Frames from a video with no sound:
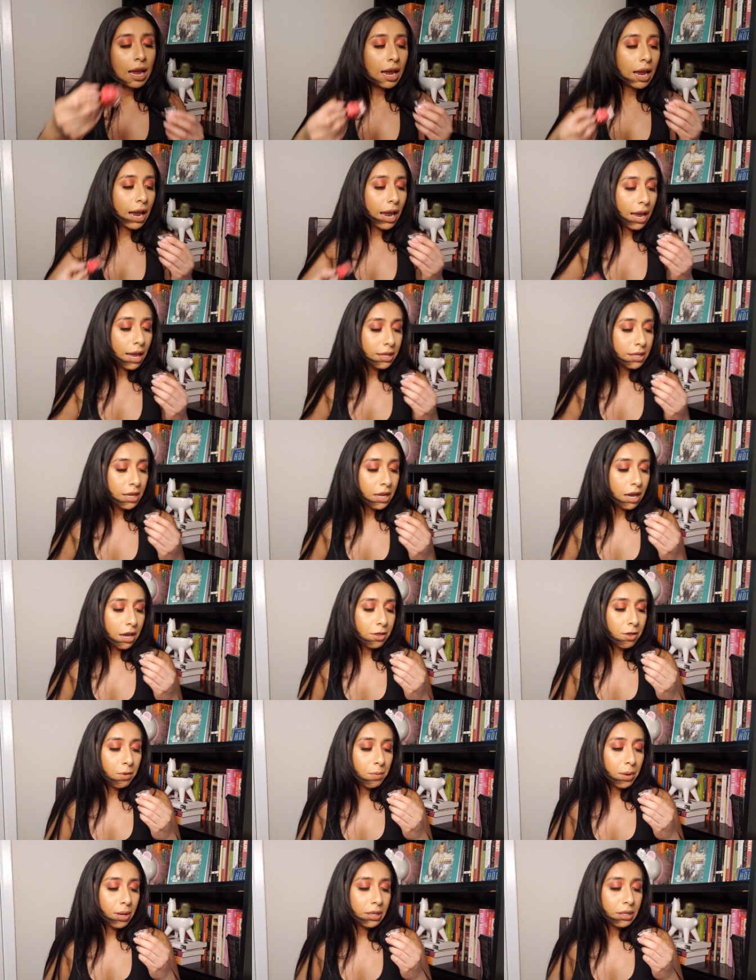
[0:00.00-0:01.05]
and the
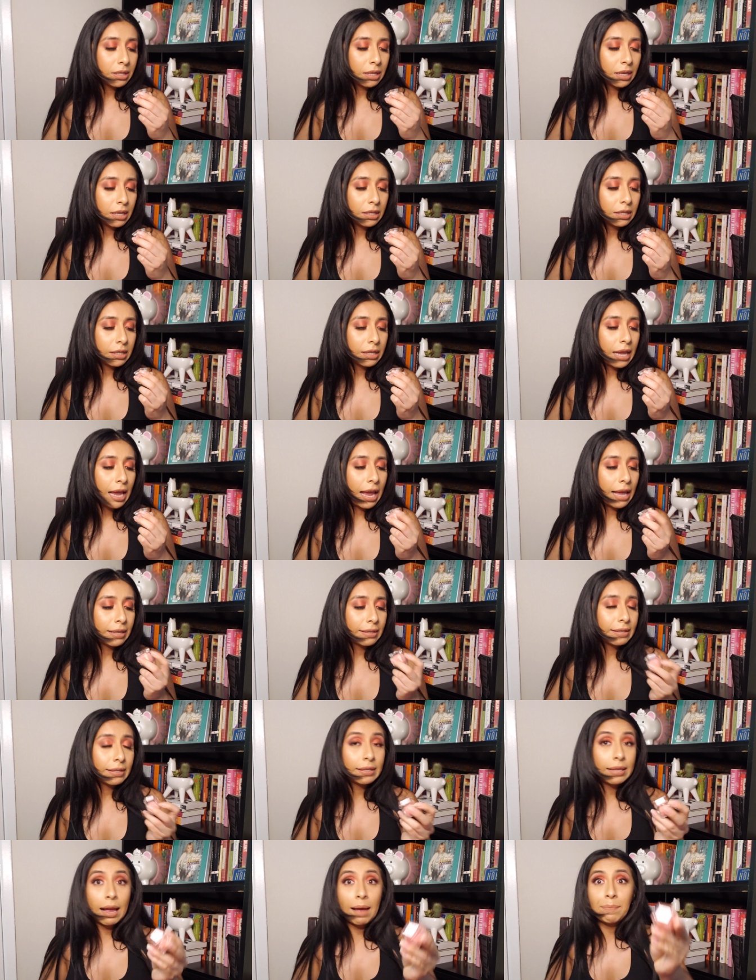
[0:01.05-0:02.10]
other one says Can't
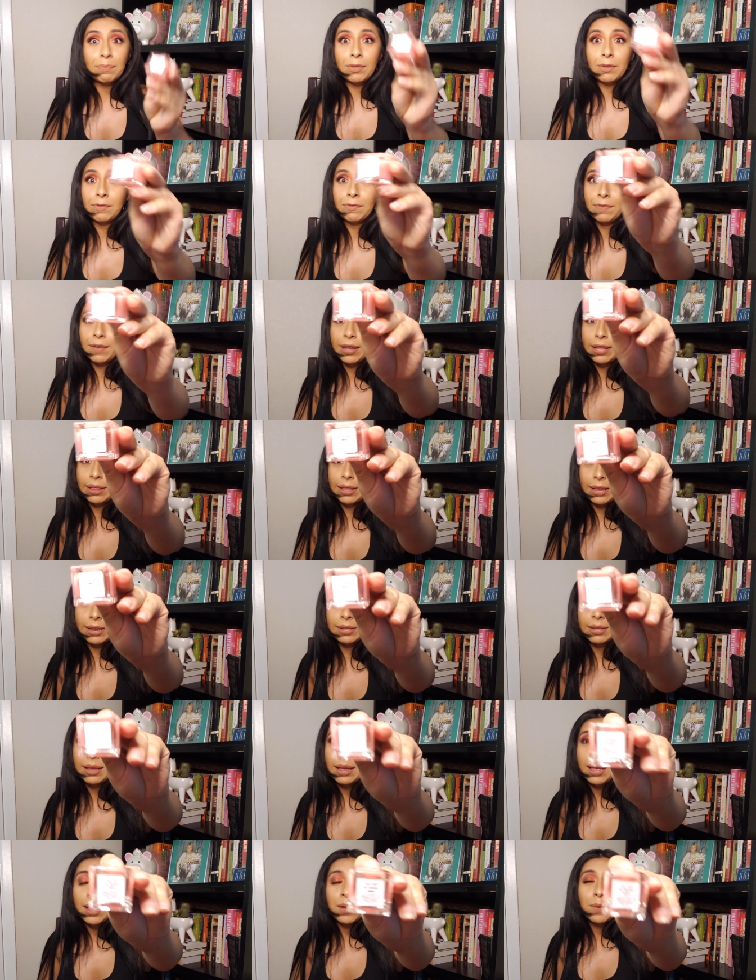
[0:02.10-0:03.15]
Stop the Feeling.
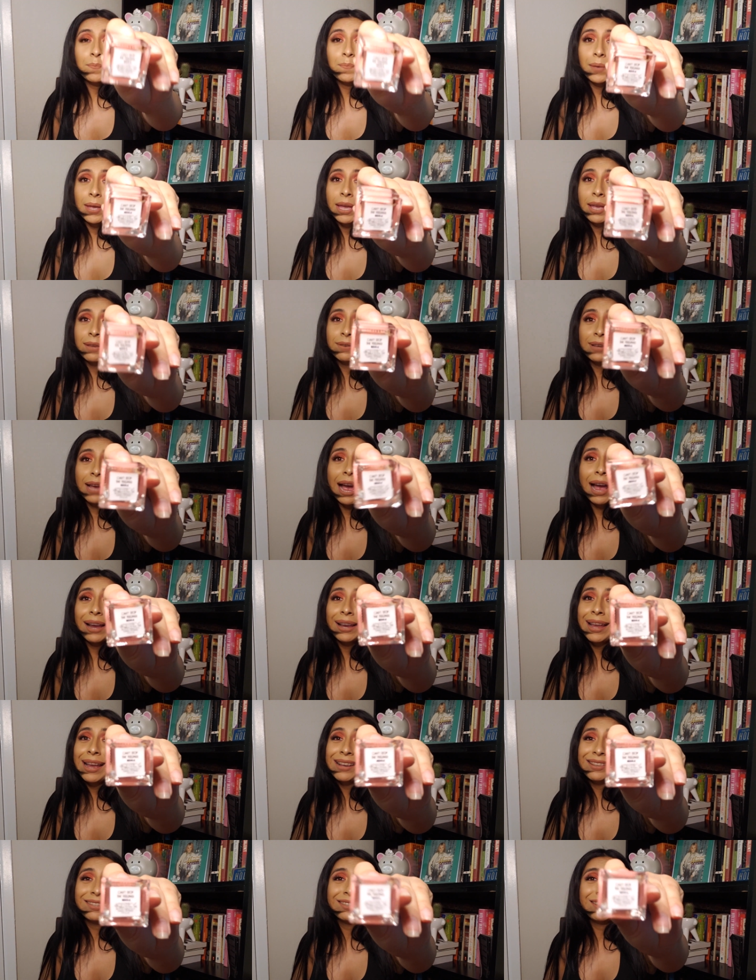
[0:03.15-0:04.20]
Bitch, I
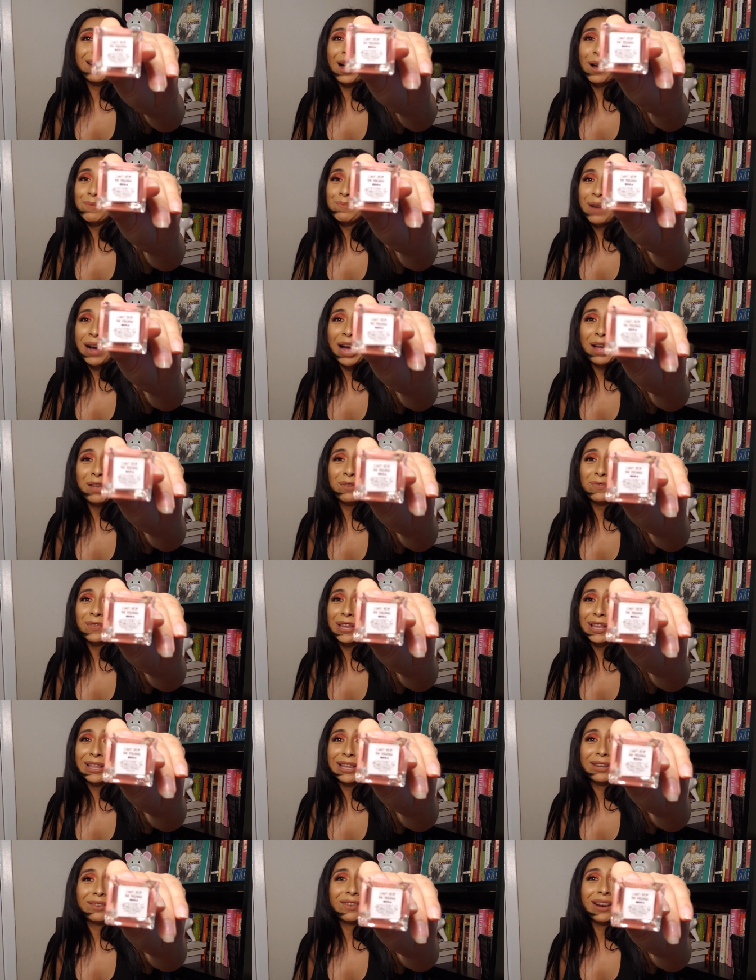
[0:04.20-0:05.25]
can't stop my
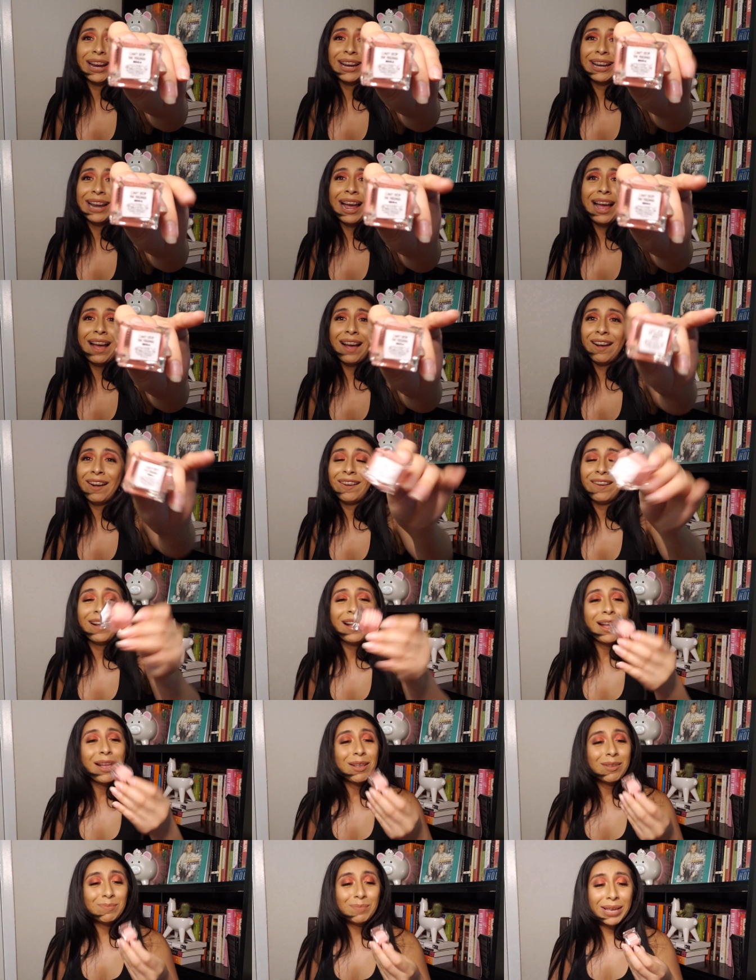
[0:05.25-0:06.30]
feeling right now.
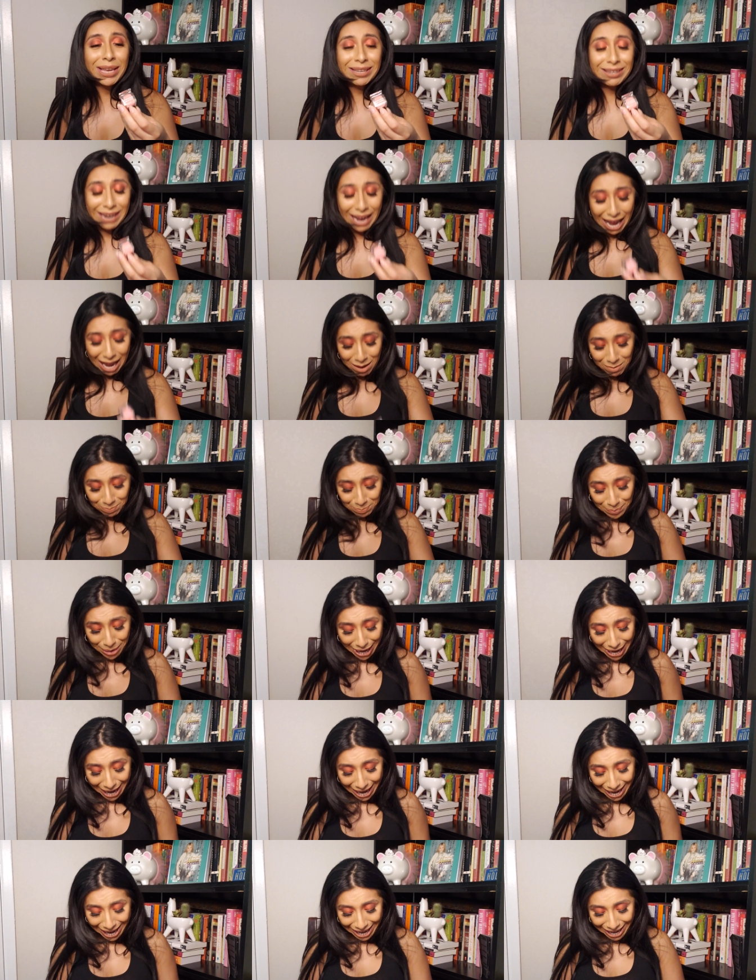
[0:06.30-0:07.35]
Bitch, I'm
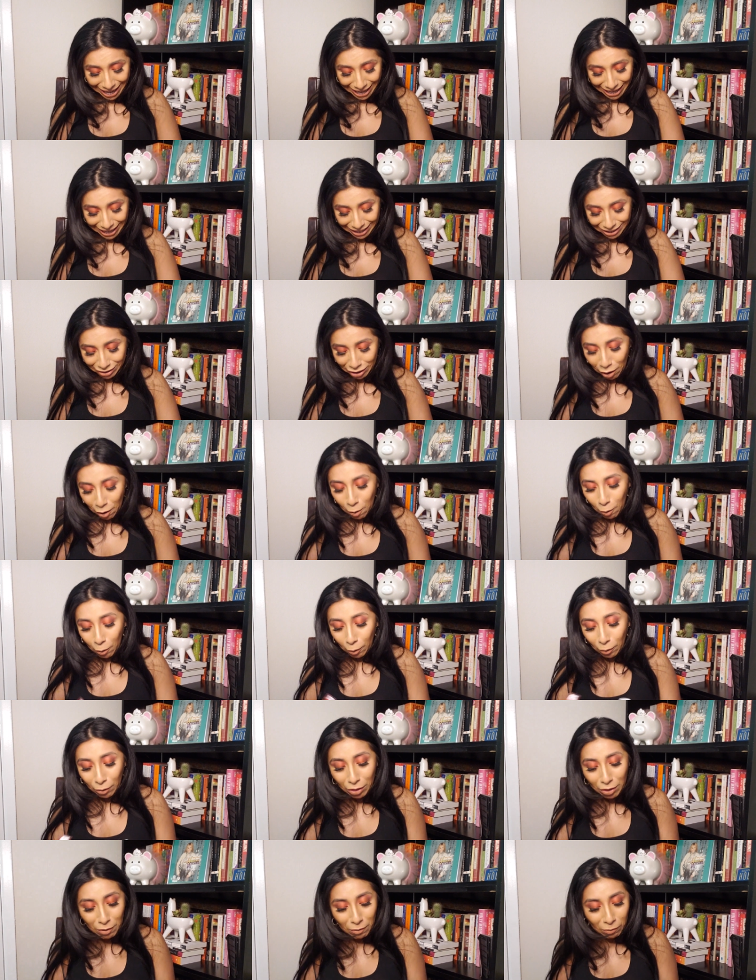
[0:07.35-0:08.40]
pissed.
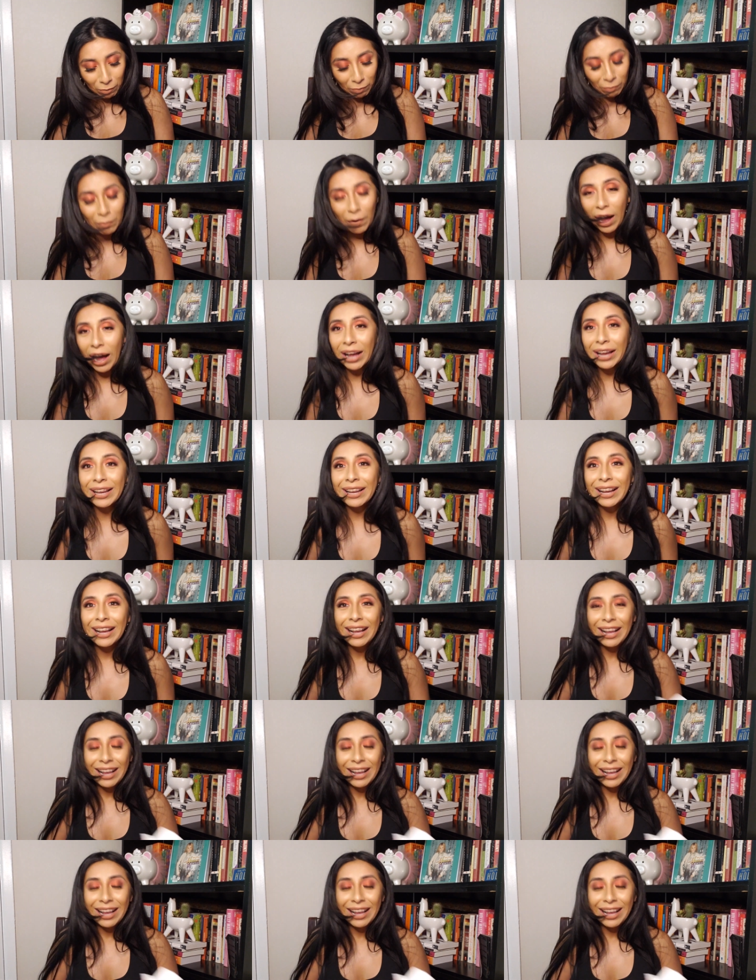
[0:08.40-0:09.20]
Who the fuck?